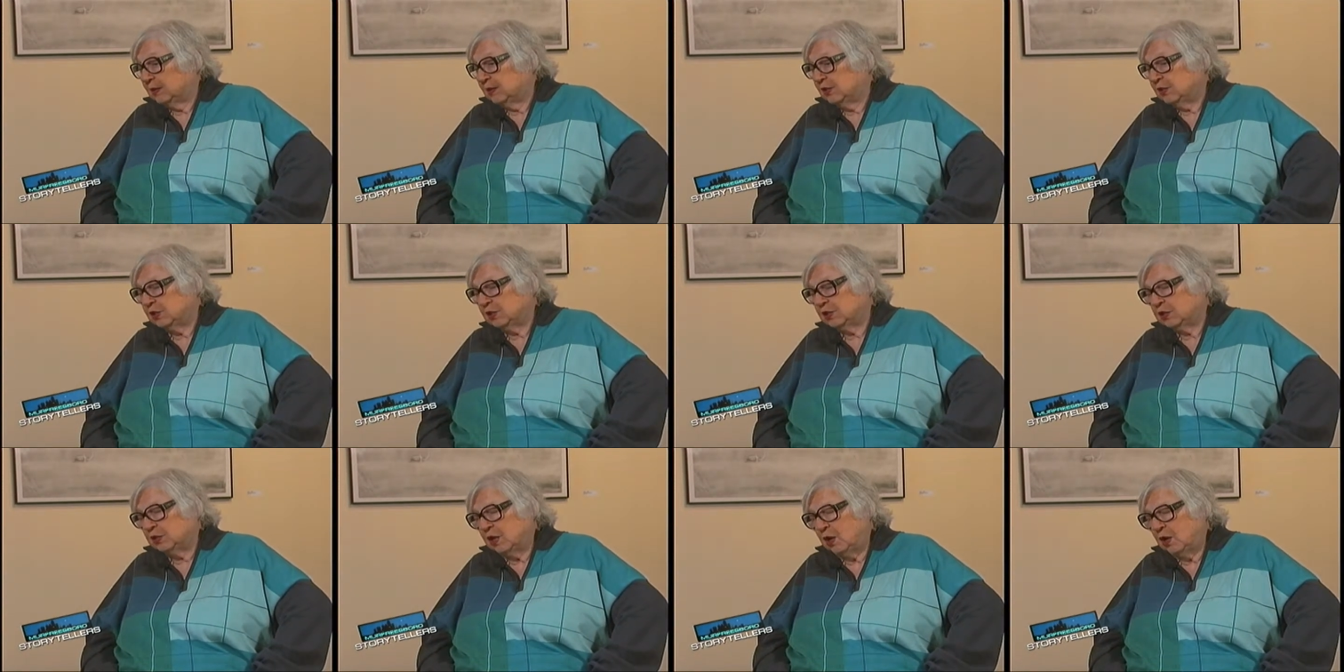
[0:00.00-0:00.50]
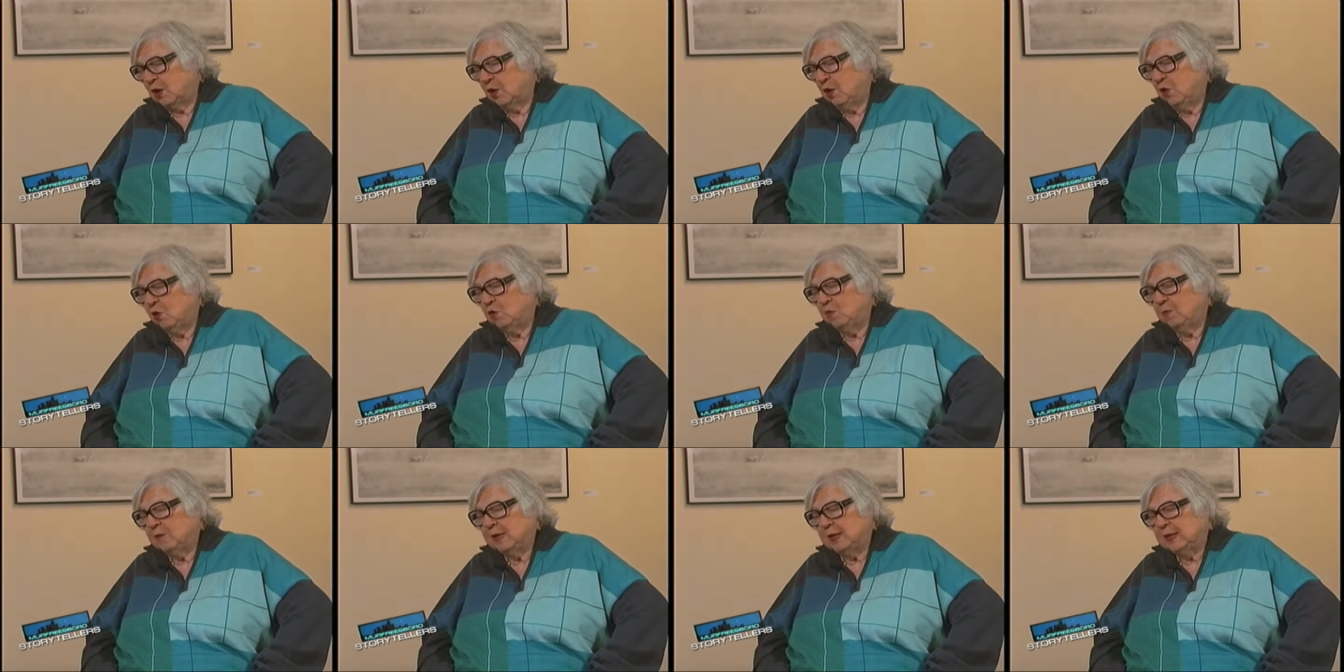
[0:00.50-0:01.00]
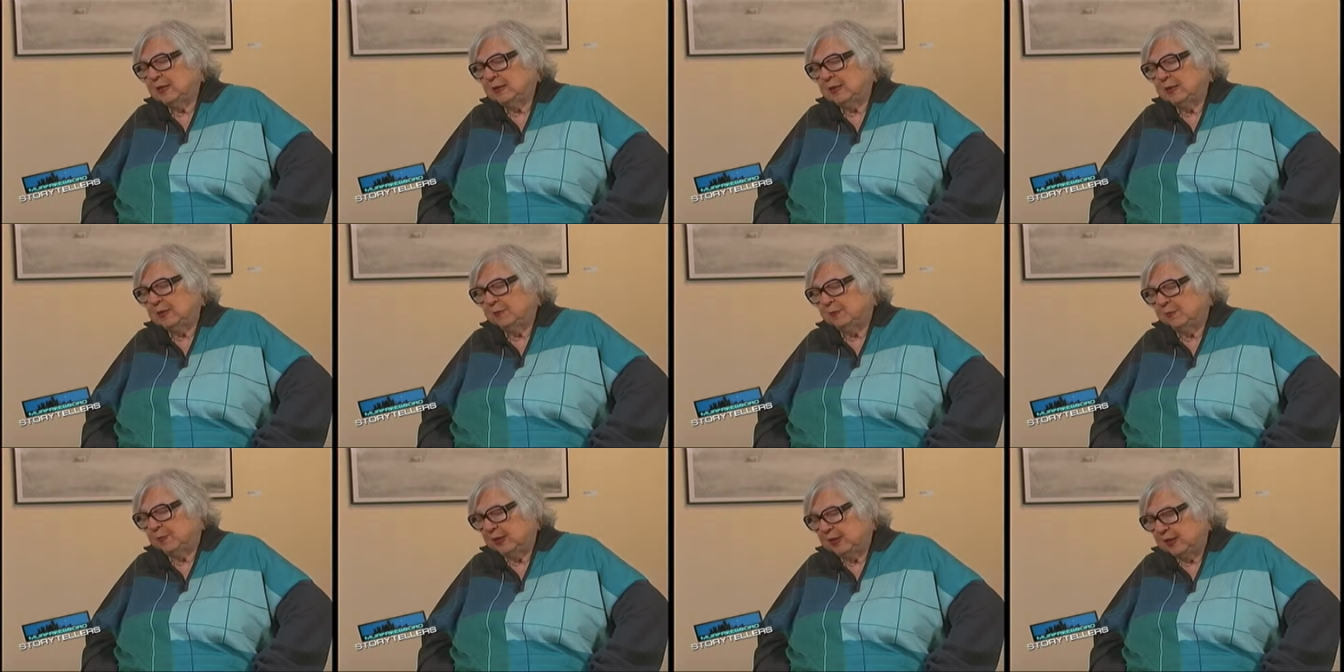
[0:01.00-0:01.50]
so
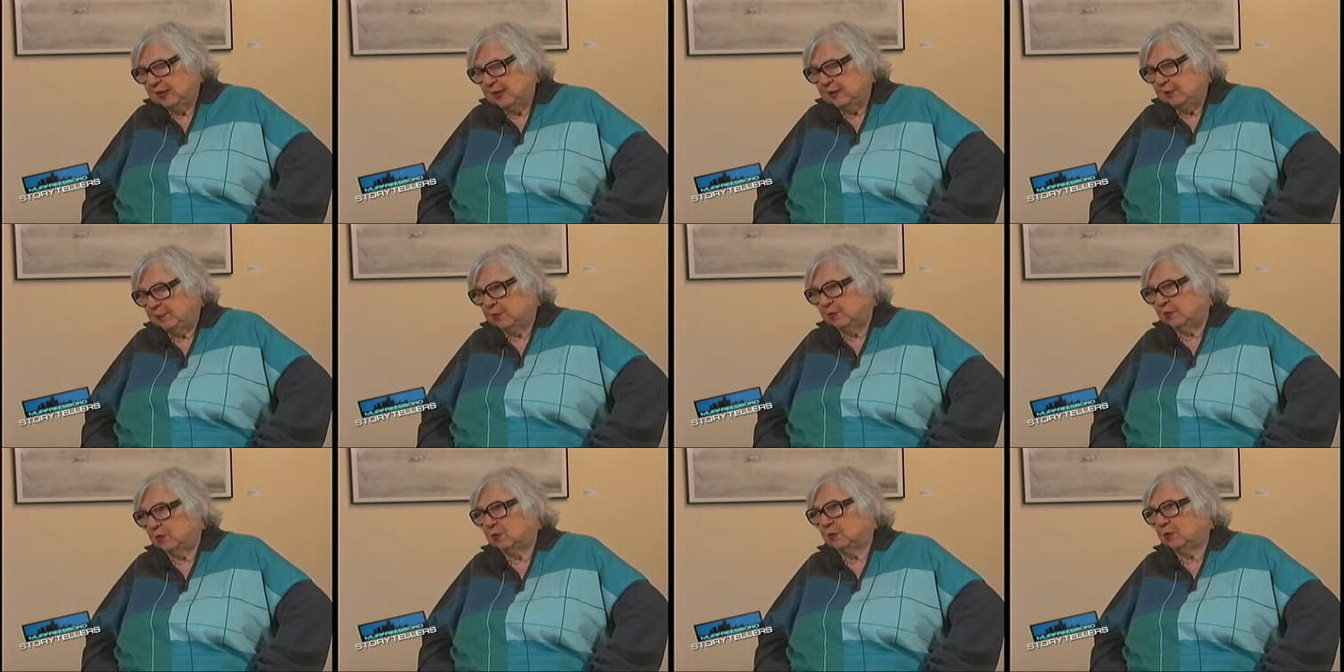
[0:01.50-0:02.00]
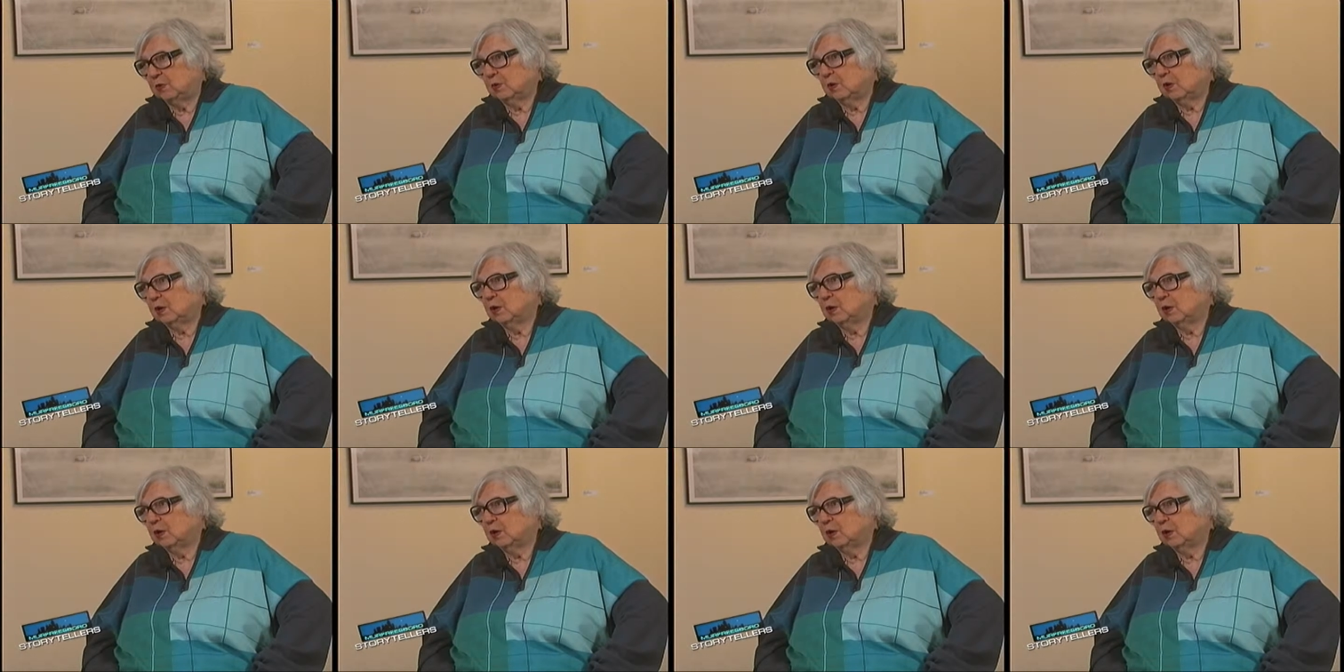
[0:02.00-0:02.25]
many people